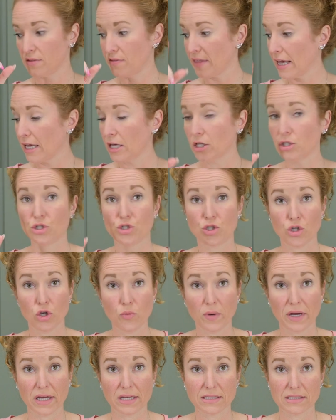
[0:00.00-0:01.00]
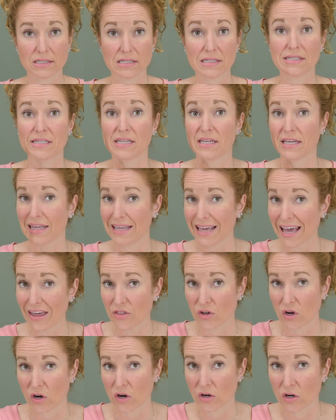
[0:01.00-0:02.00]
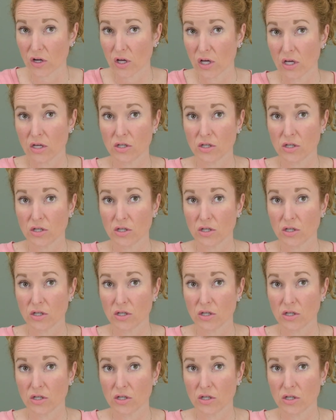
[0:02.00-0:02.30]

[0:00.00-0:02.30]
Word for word: They could do it together.